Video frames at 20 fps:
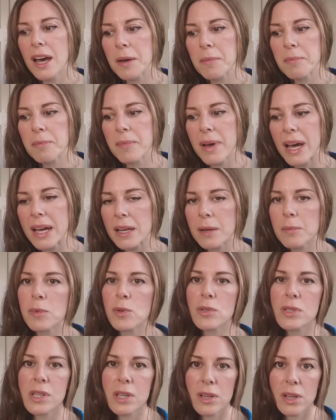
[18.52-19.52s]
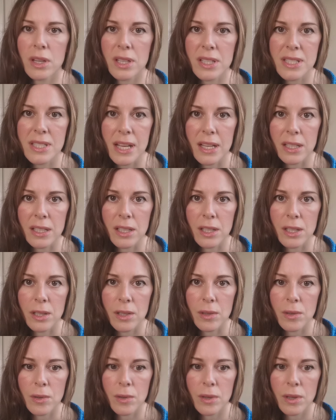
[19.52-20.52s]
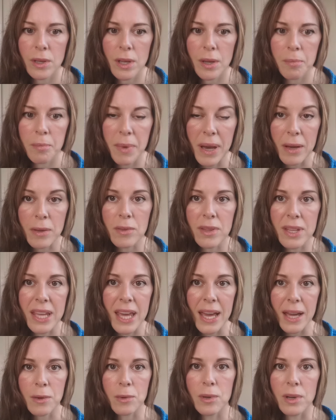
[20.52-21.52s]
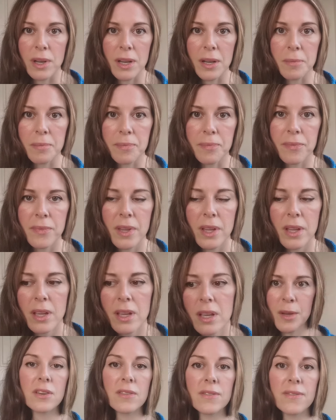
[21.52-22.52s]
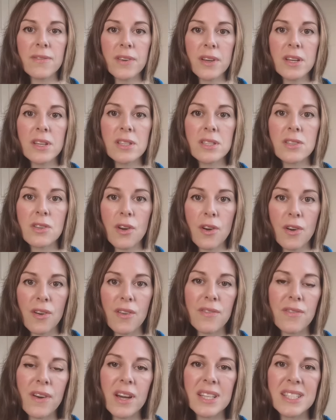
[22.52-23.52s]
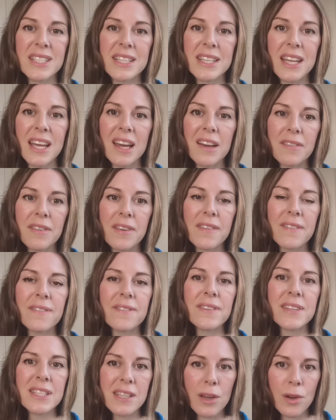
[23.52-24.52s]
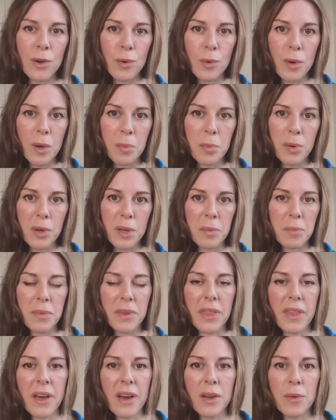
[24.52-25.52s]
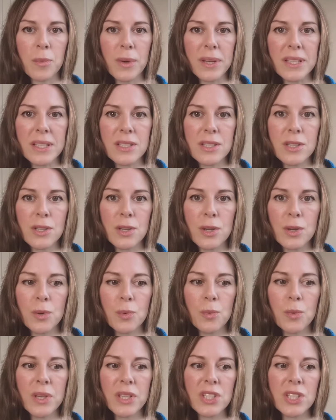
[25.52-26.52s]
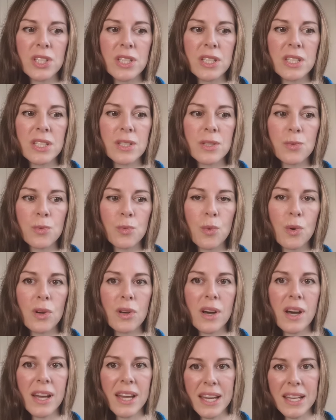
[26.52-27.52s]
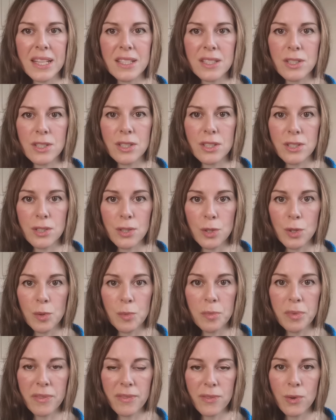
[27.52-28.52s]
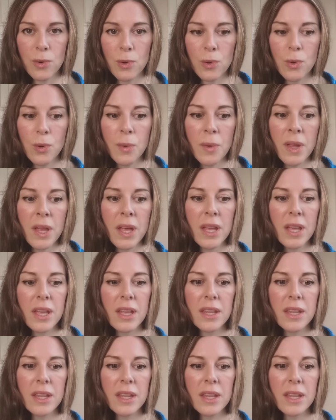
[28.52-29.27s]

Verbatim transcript: um, and I'm also going to tell you about the outcome. So first off, I didn't have a physical appointment that I went to, which is what I had to do before.